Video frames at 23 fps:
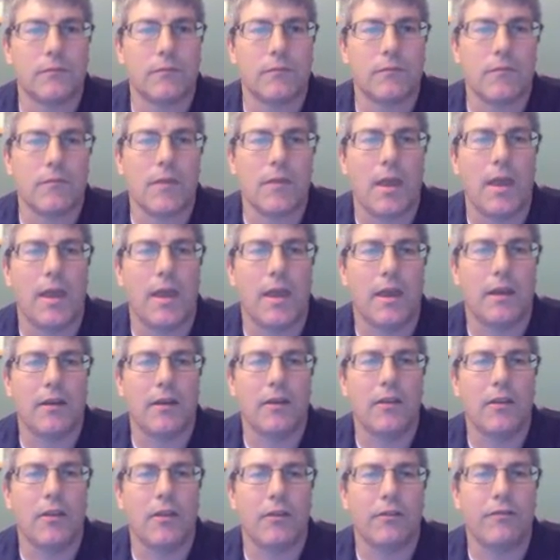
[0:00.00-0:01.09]
And
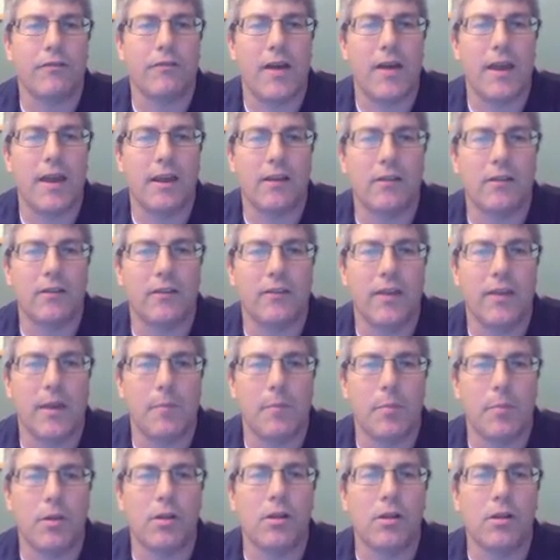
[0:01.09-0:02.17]
another final example,